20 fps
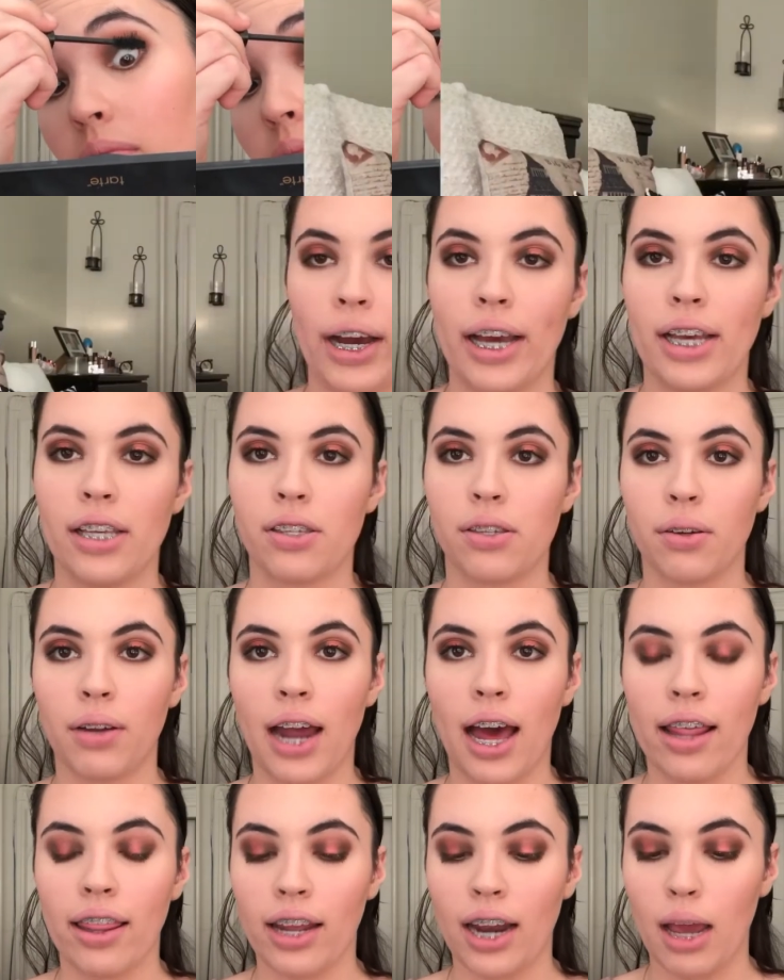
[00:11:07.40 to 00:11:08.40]
Okay, so
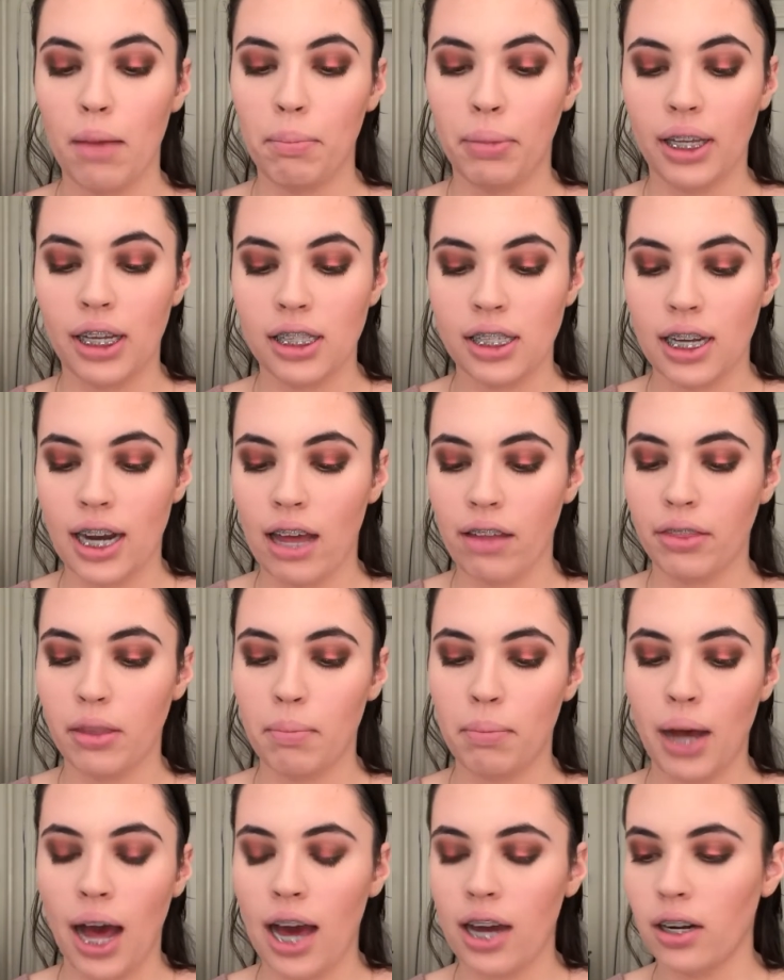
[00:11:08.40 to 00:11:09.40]
now that I blended out the
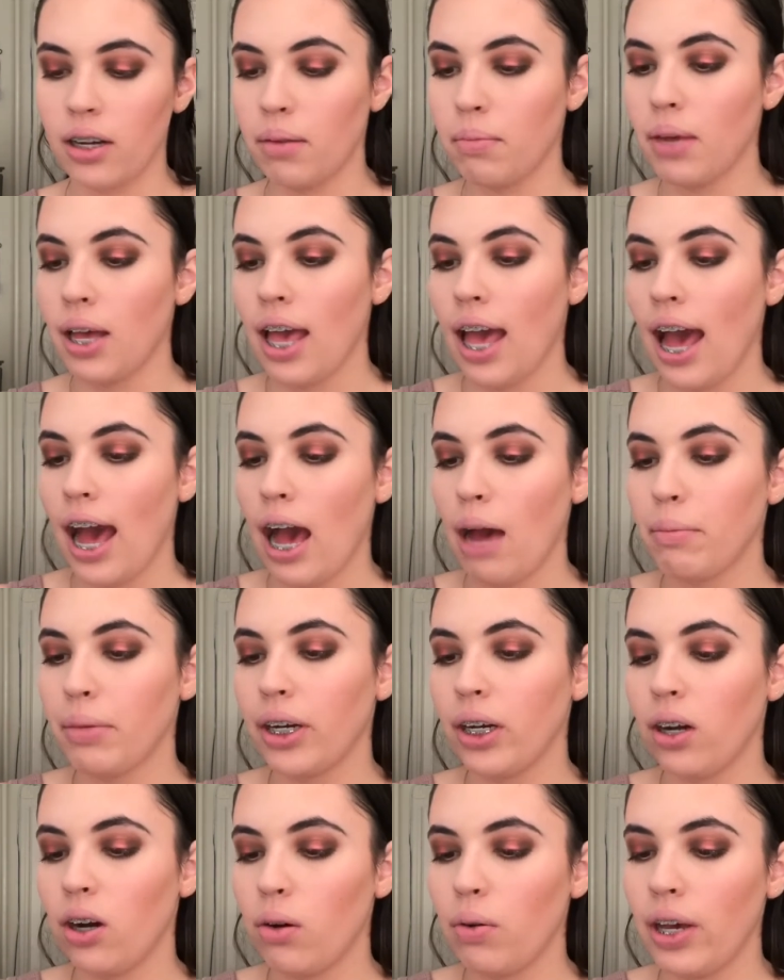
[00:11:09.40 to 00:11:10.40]
bottom, I'm
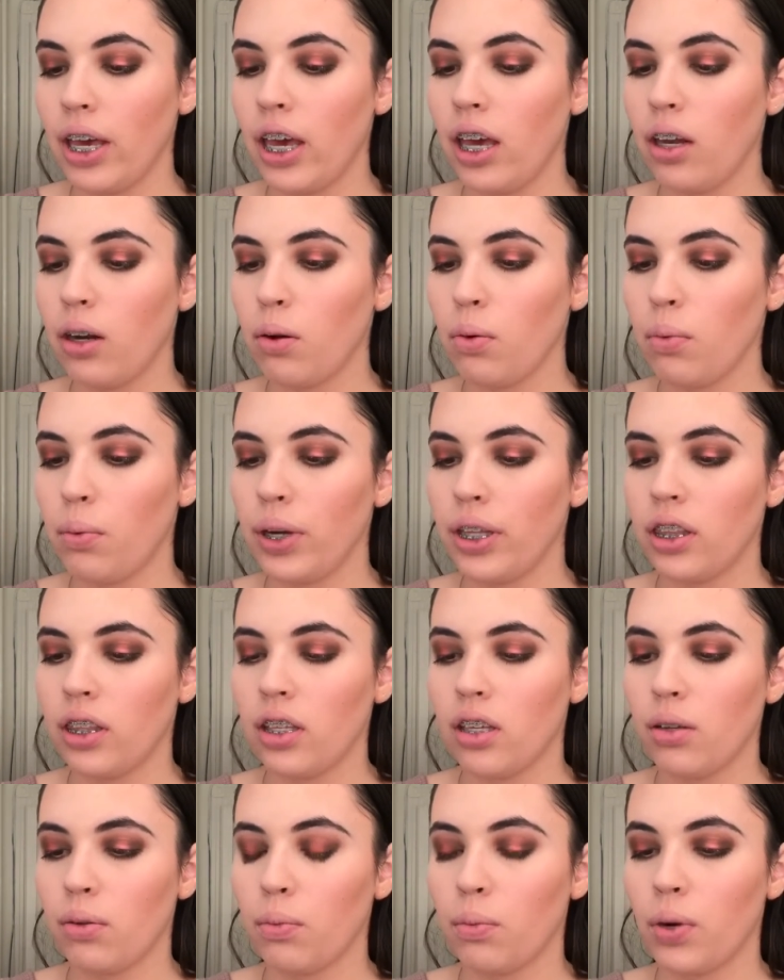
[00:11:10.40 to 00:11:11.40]
gonna go in with
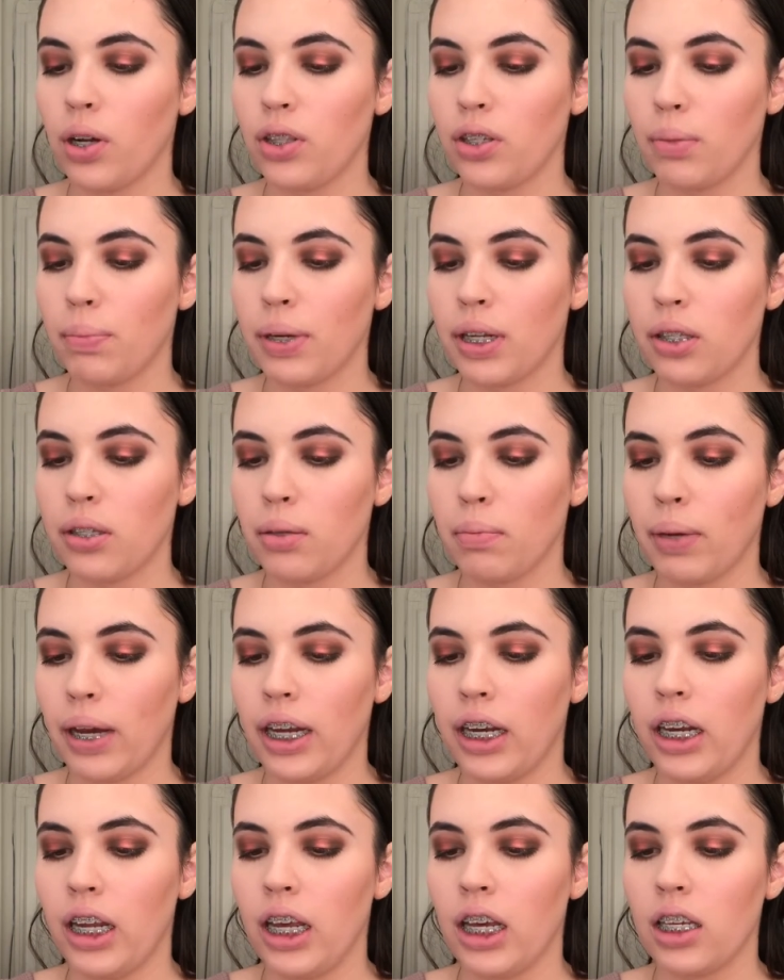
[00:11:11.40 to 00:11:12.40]
the Wonder Pencil by
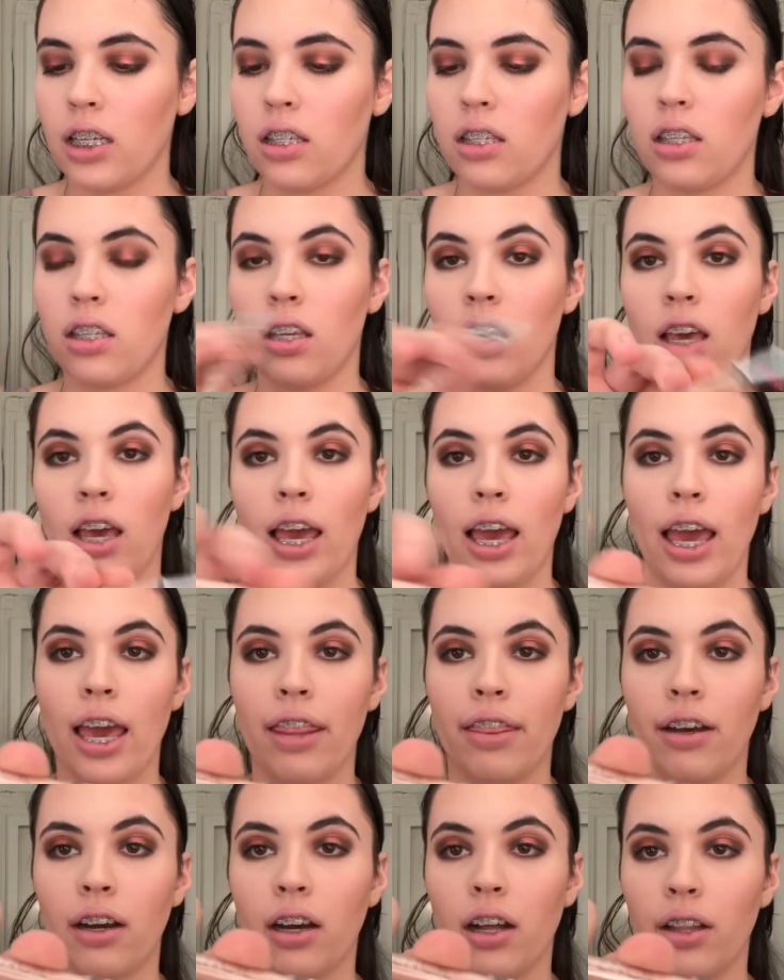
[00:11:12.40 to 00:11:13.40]
NYX in
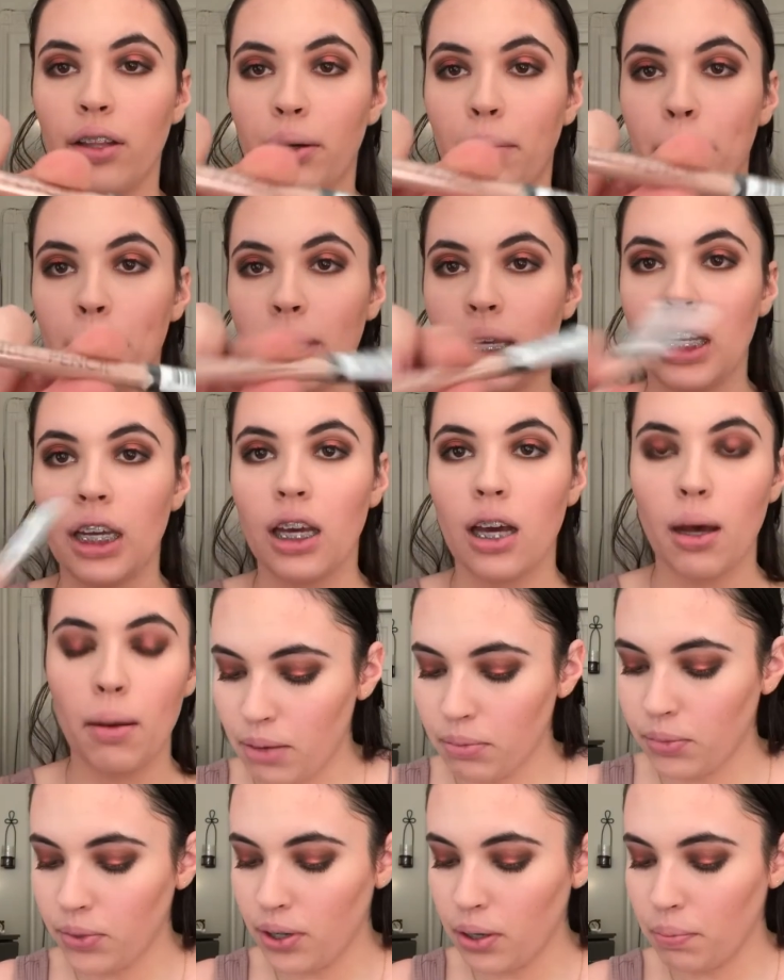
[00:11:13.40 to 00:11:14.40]
the color Medium.
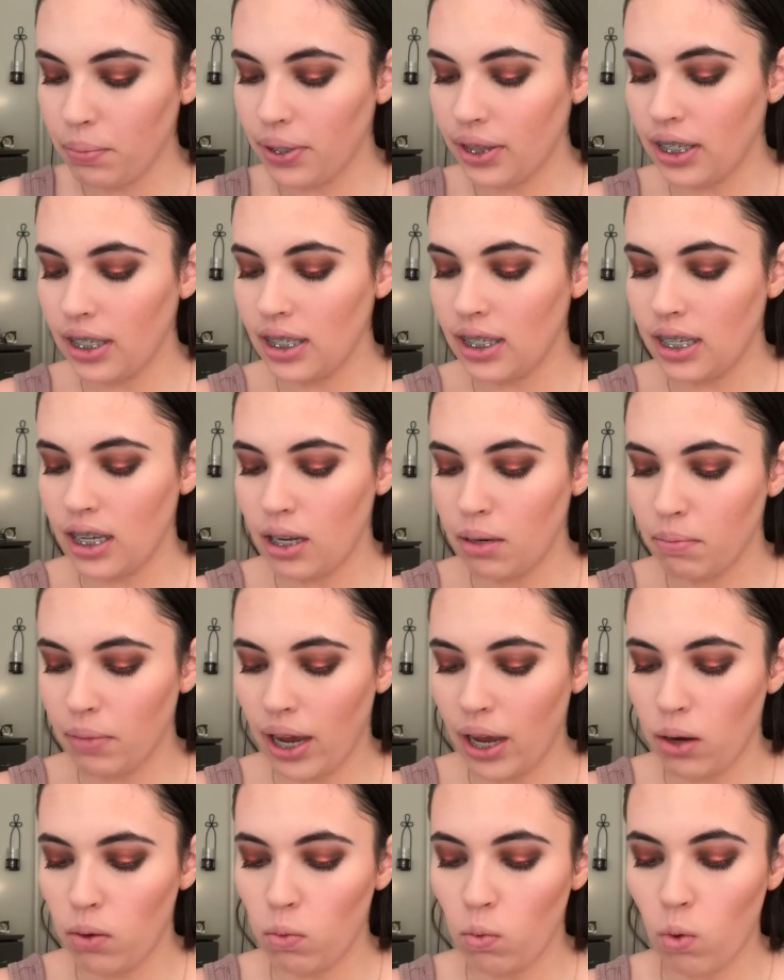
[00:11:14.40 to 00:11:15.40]
I'm going to put this in
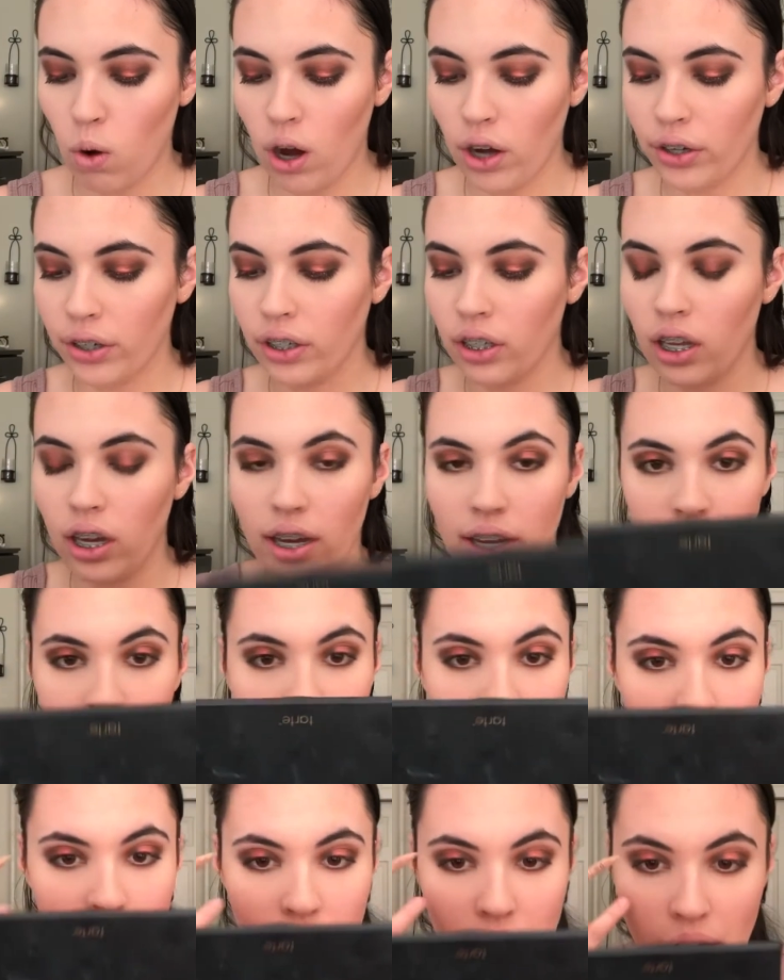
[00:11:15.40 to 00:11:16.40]
my
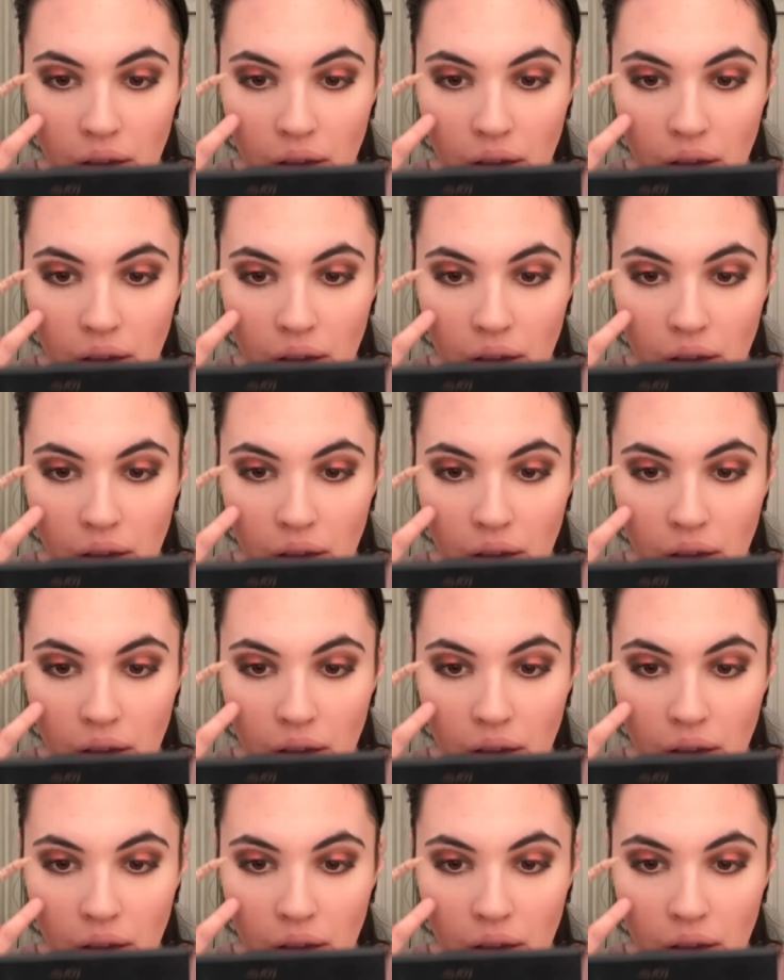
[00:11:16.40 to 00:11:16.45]
waterline.